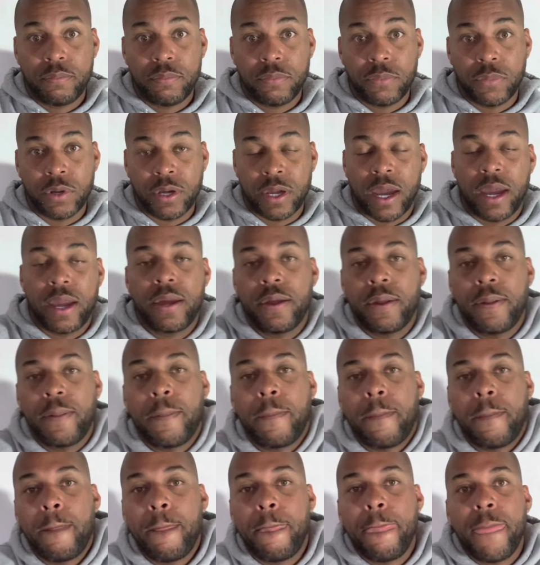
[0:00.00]
Okay.
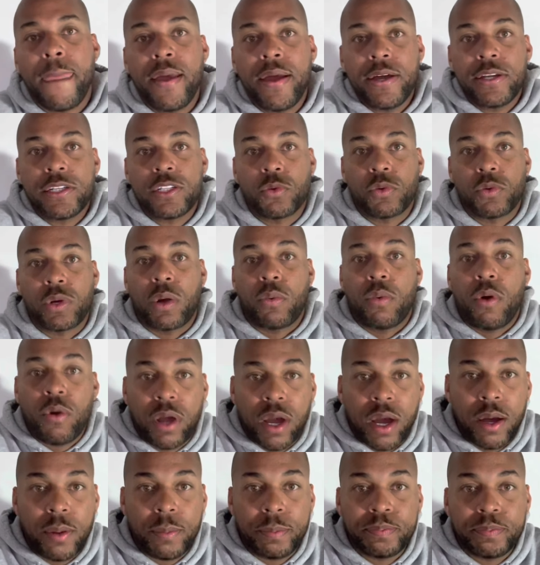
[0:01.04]
So when I woke
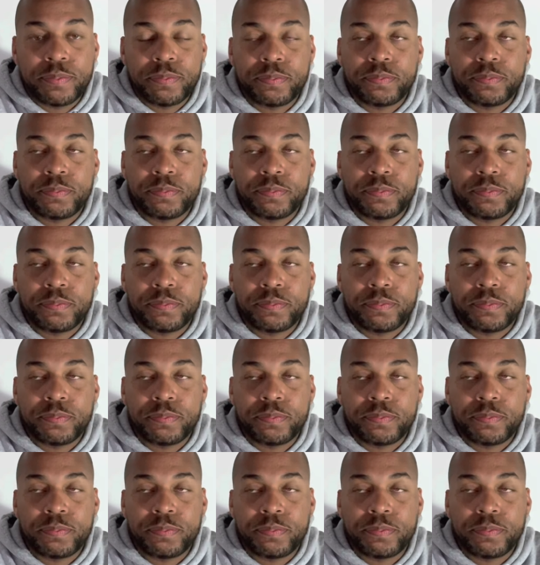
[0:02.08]
up,